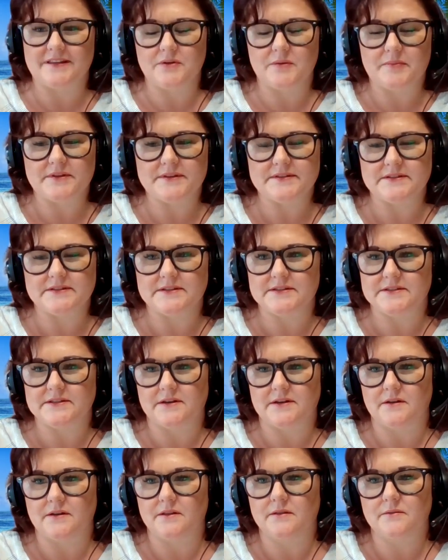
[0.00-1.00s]
your business
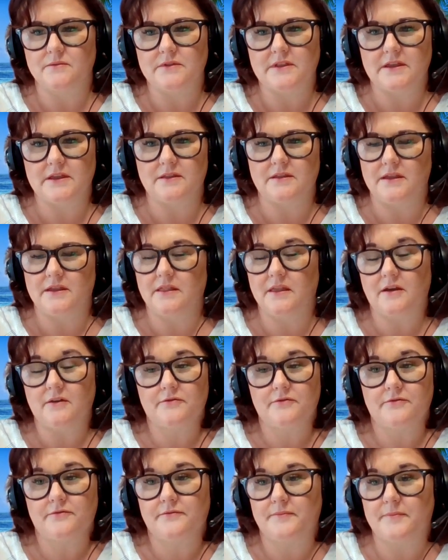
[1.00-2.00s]
and they love
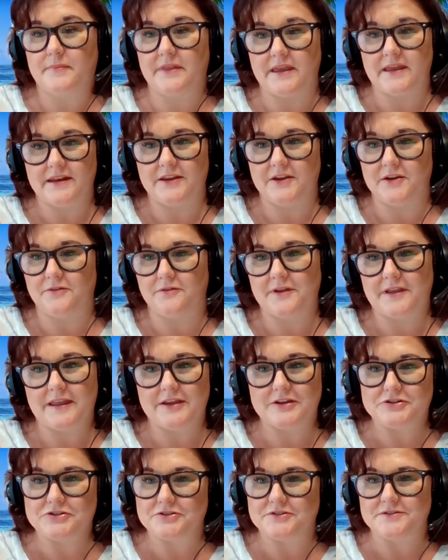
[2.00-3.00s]
planning your
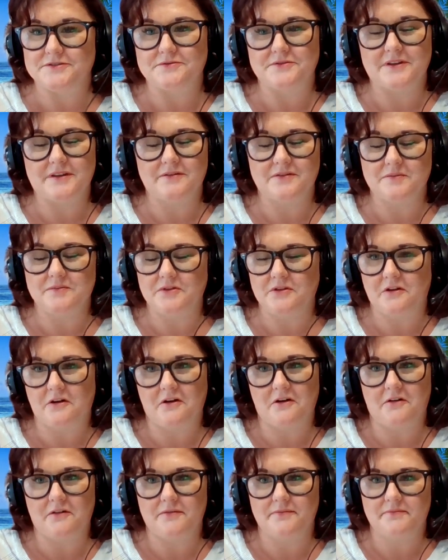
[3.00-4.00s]
vacation. So give them a
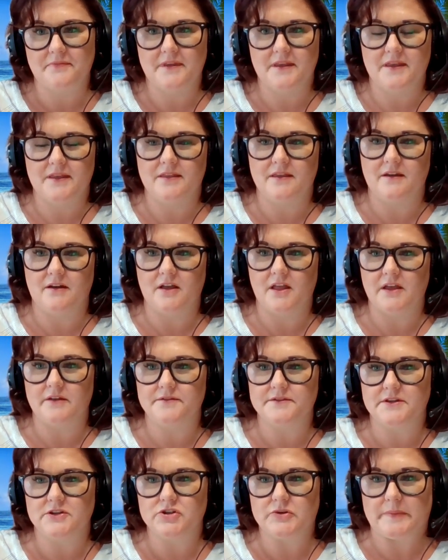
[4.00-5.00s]
call. They all have
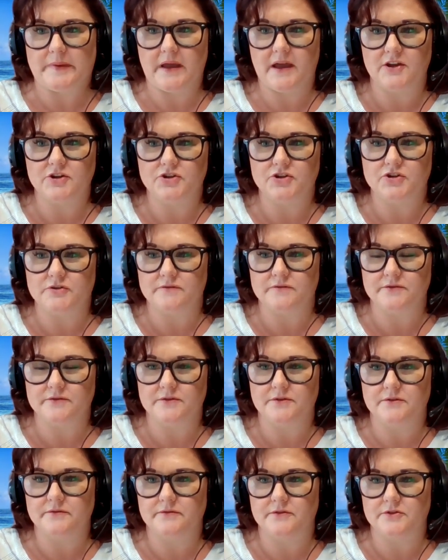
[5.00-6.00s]
such a passion
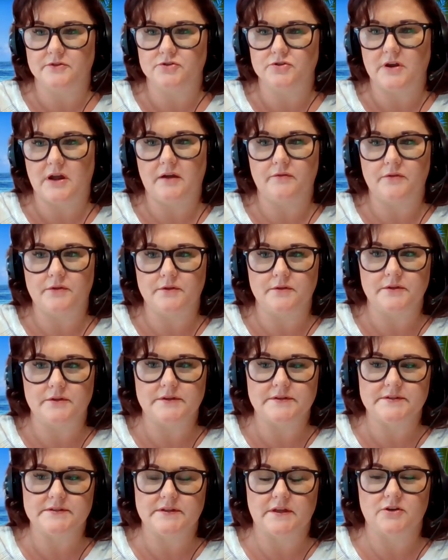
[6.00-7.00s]
for travel
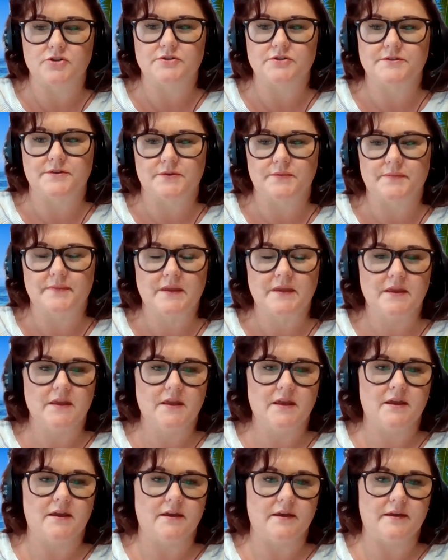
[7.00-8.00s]
and such. So
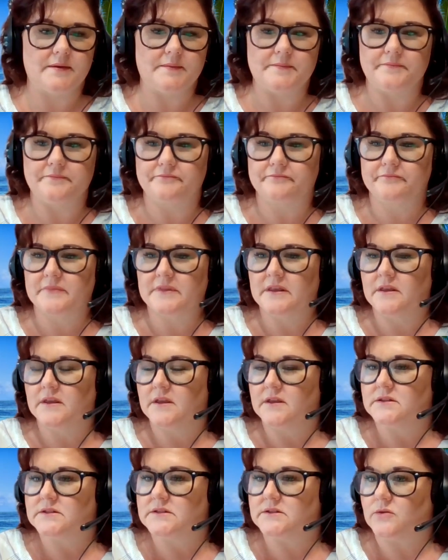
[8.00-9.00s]
um,
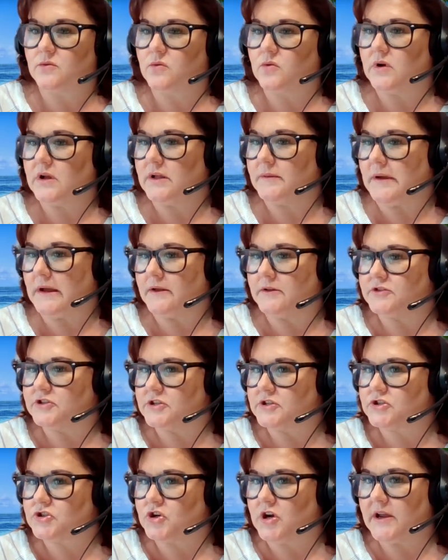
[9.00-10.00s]
so I'll
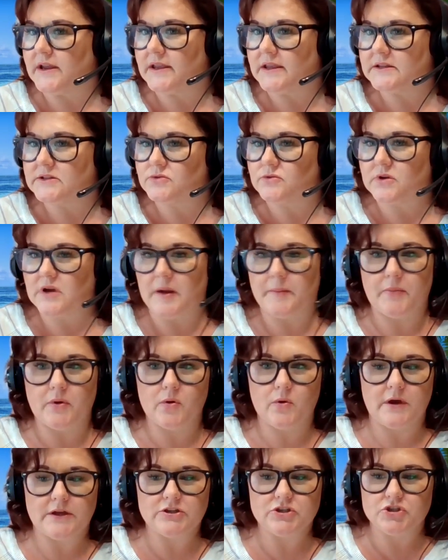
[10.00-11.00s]
just try and get to a couple
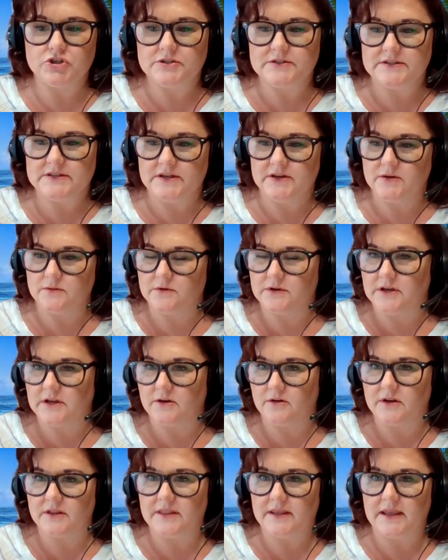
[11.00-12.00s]
questions here. We're
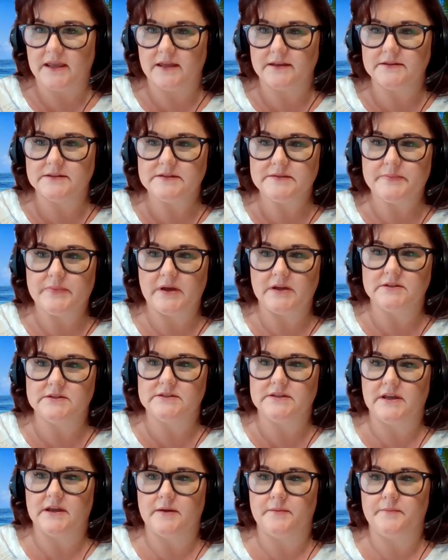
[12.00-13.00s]
nearing the end, but